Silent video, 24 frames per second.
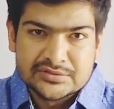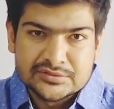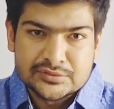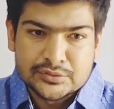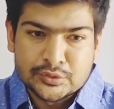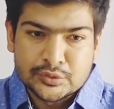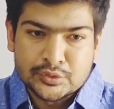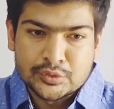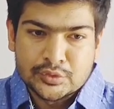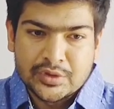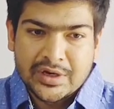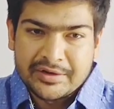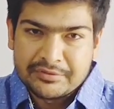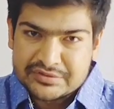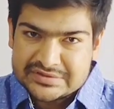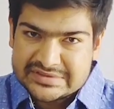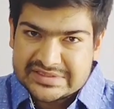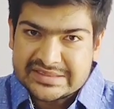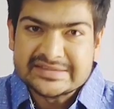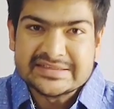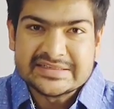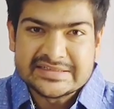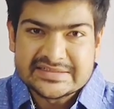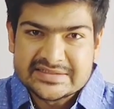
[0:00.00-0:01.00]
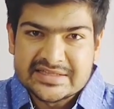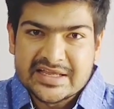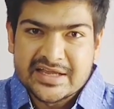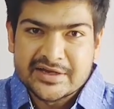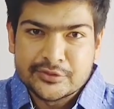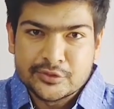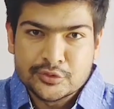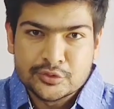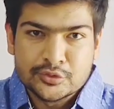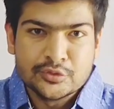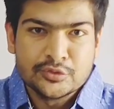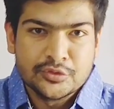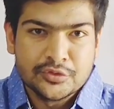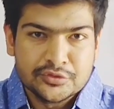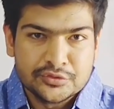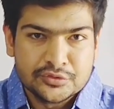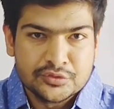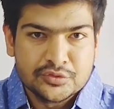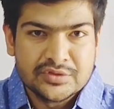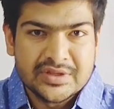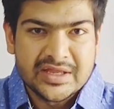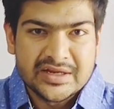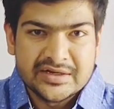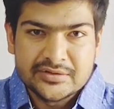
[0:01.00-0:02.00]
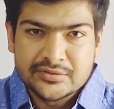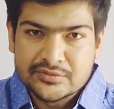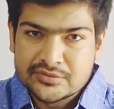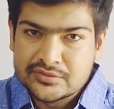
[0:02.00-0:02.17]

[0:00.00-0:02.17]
So I would suggest that you do not do that.